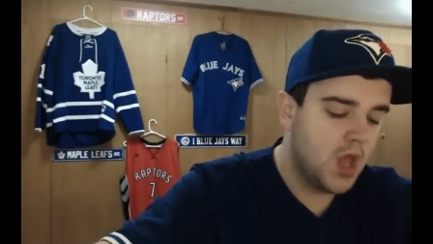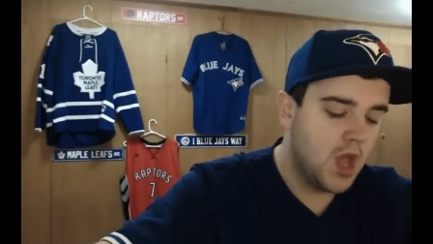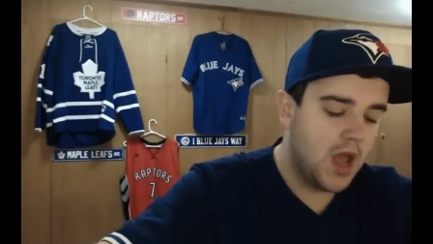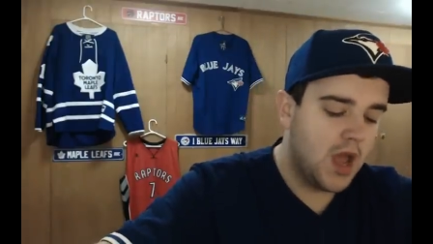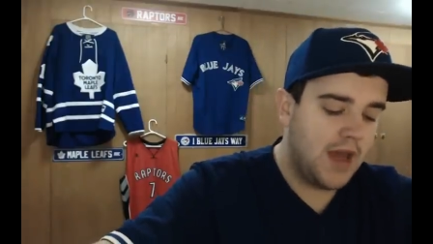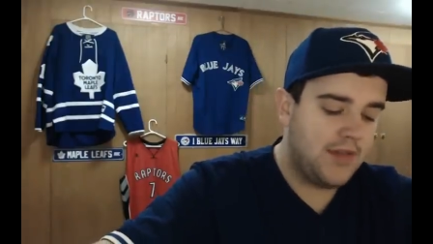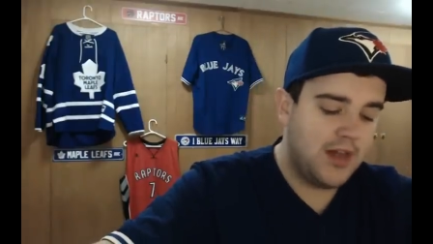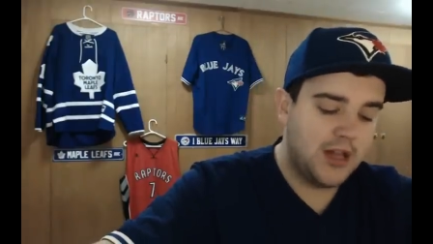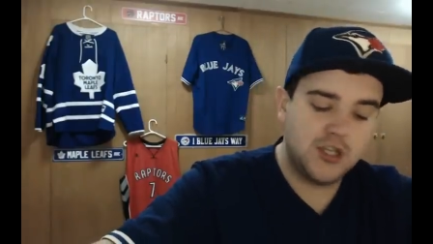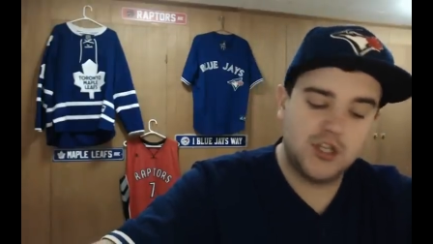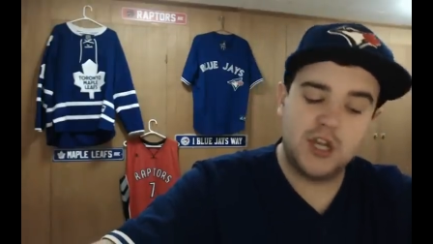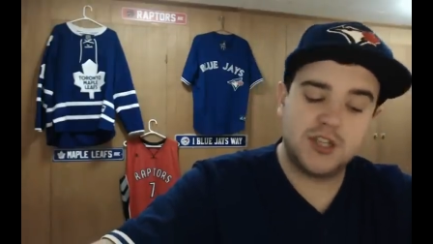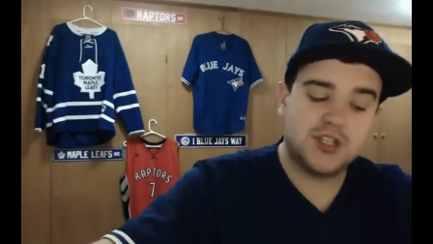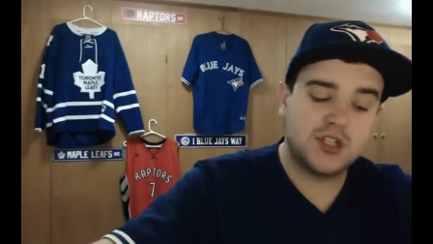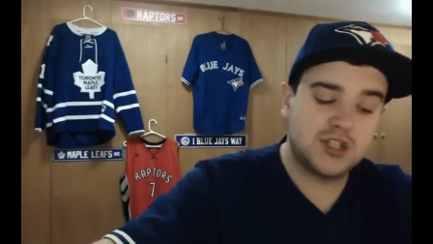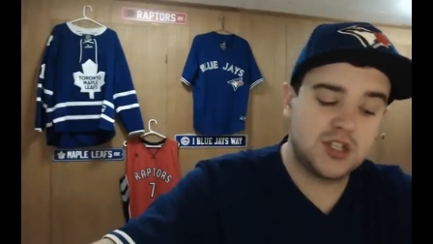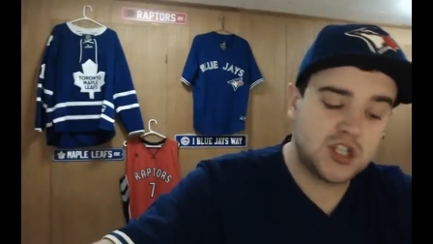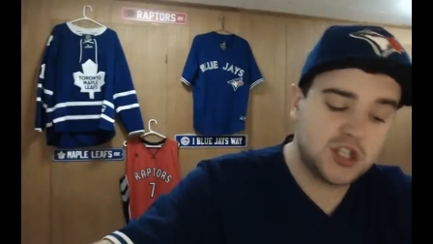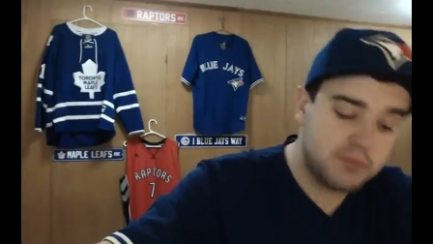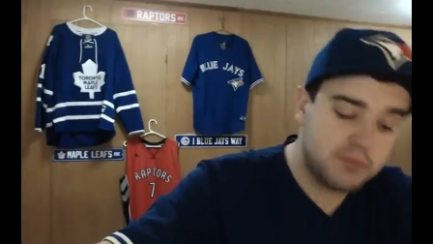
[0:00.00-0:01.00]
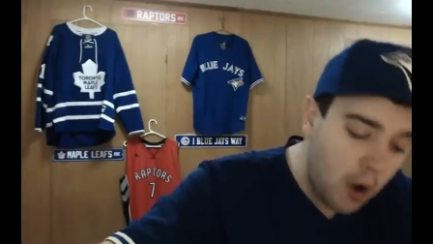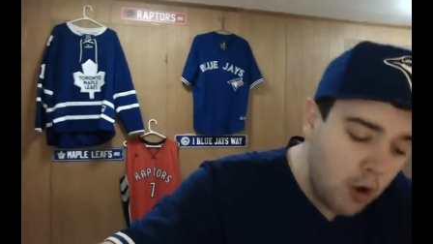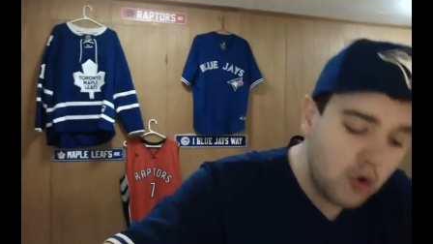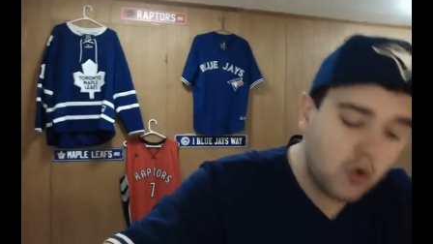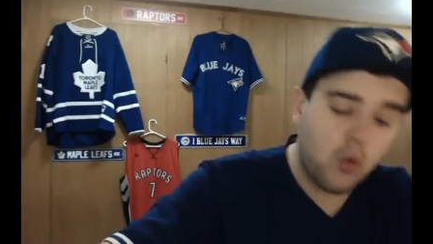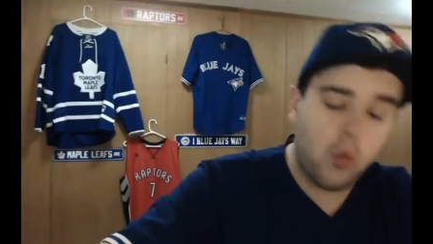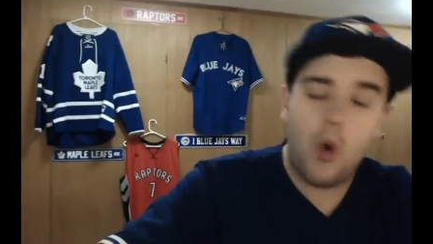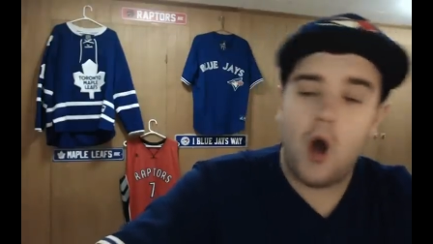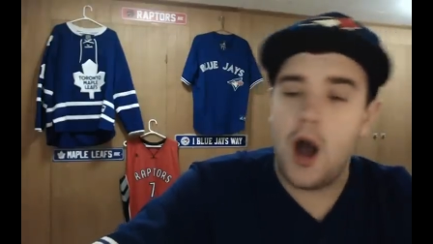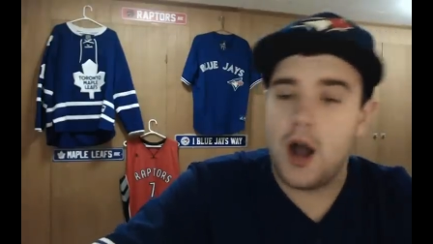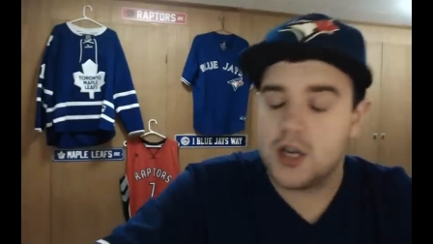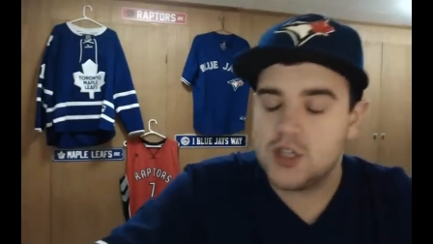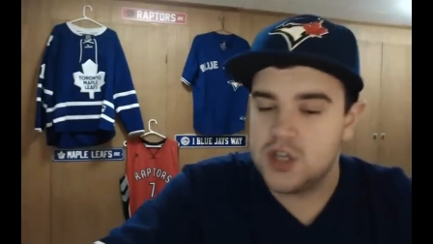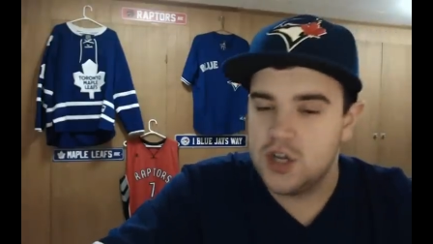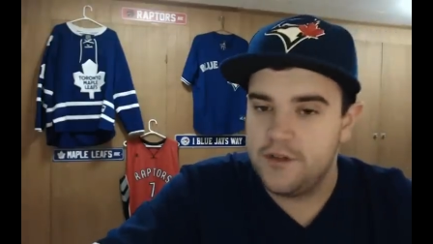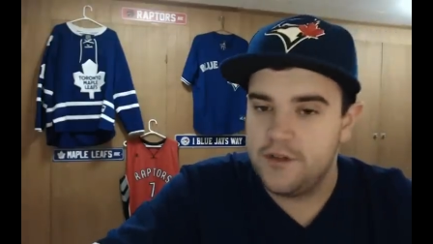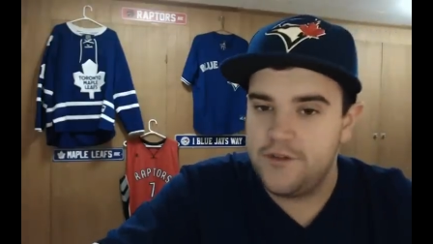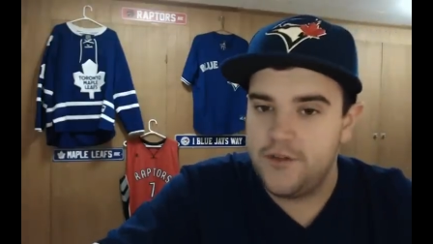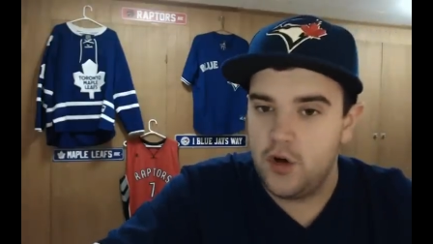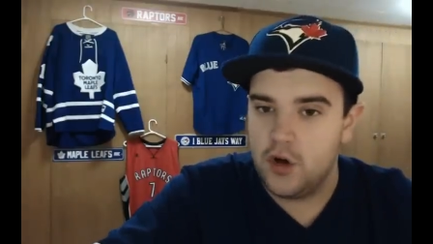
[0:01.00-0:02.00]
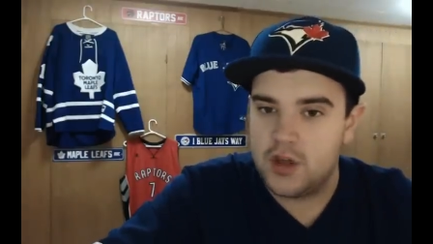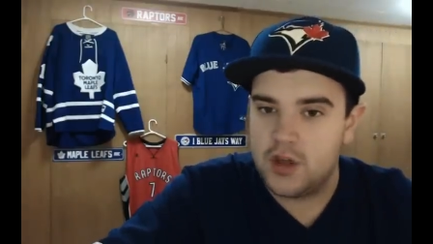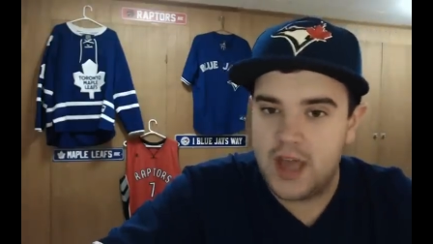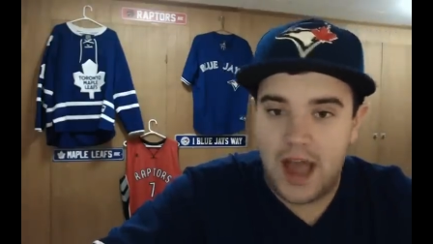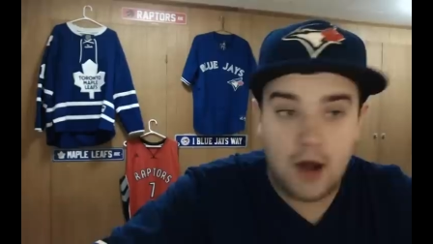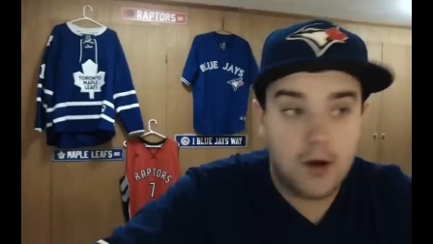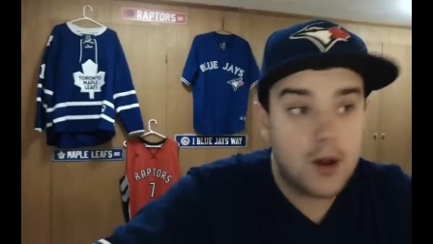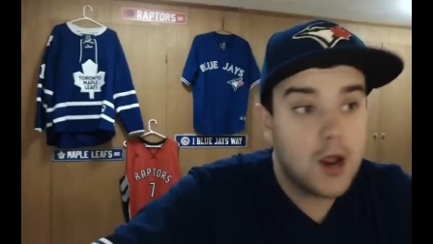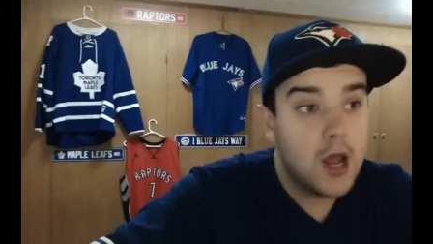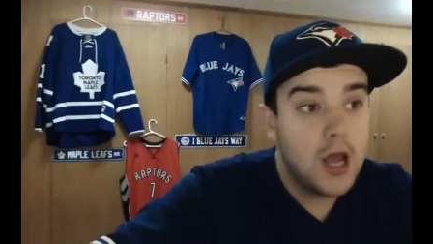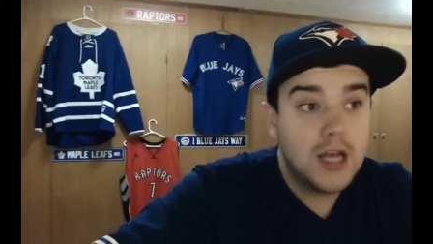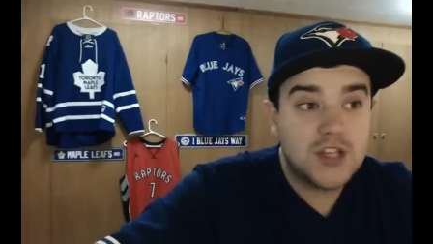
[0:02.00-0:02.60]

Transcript: And then Justin Smoak walks in a full count.